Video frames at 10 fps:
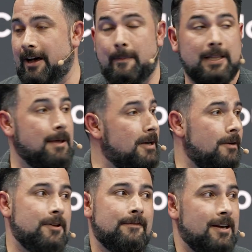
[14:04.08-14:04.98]
Um, and let me know
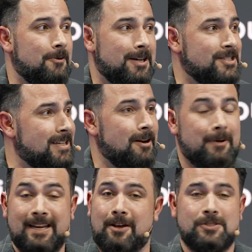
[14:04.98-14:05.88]
if you have any questions. I know
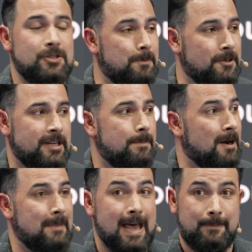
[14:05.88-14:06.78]
we didn't go super deep, but
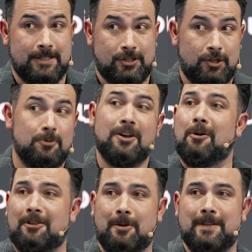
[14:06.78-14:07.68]
I'm happy to
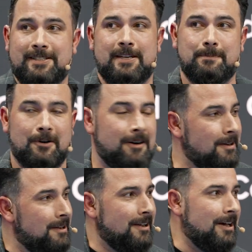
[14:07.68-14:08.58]
go a little bit deeper
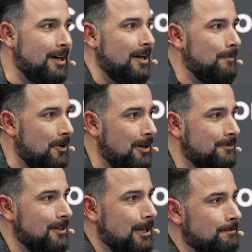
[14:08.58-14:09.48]
um,
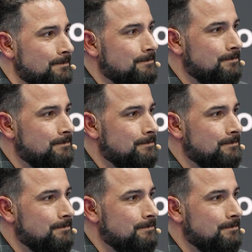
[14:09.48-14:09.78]
offline.